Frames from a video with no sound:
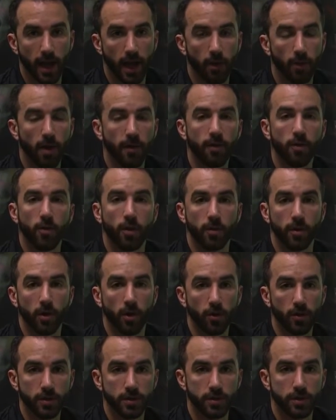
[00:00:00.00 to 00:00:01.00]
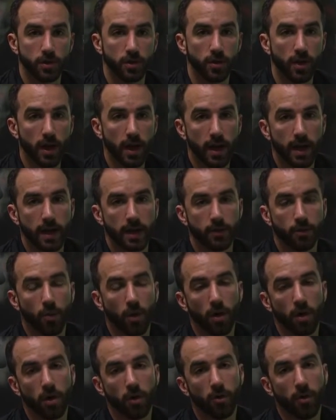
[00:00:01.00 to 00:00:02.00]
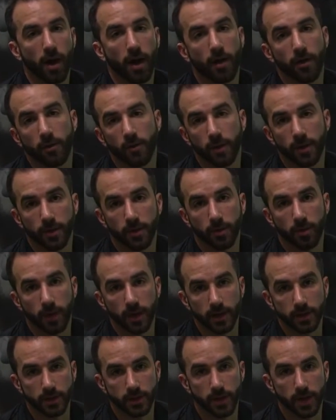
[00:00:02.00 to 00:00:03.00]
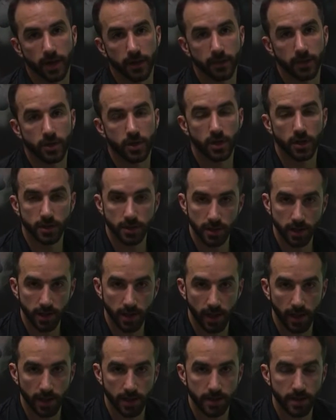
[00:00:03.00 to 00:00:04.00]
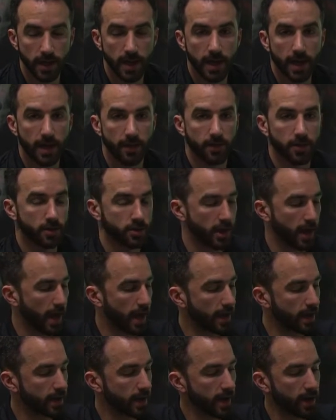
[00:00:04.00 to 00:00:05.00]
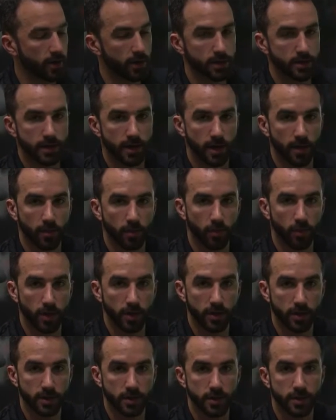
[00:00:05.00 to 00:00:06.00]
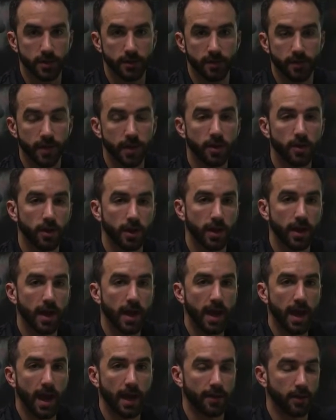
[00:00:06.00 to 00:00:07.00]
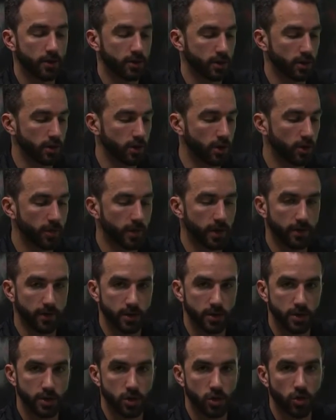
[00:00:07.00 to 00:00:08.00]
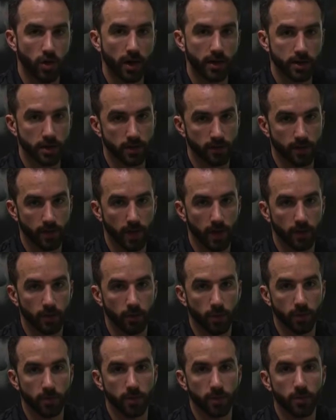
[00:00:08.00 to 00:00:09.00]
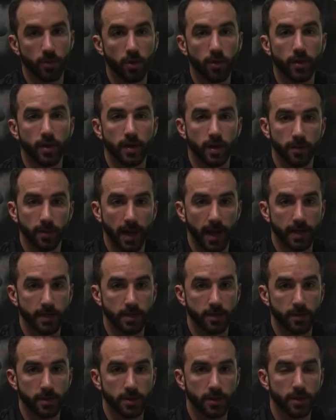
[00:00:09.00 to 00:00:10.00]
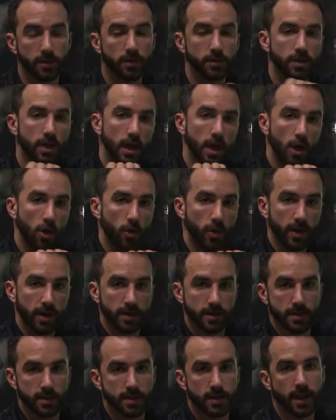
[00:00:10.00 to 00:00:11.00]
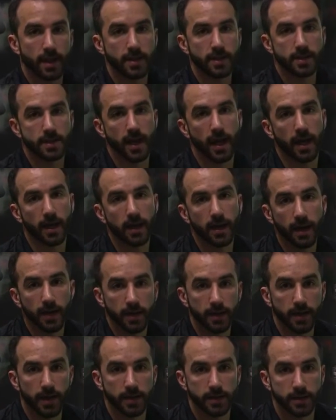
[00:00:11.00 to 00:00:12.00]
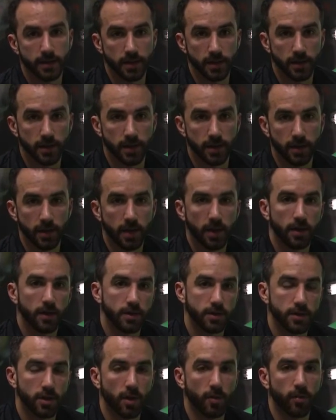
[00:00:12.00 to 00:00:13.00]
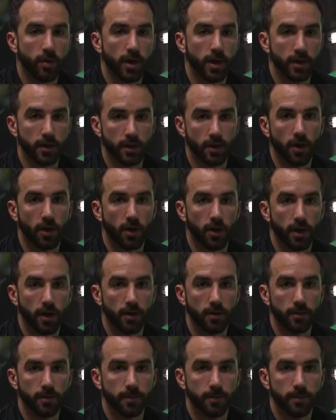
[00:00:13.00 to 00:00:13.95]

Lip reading: However, what we always do is walk around with a razor knife just in case if there's any areas that are bridged severely and there's a little bit of a stretch involved when removing the masking materials, we can slice that nice and clean. Let's start breaking the car down.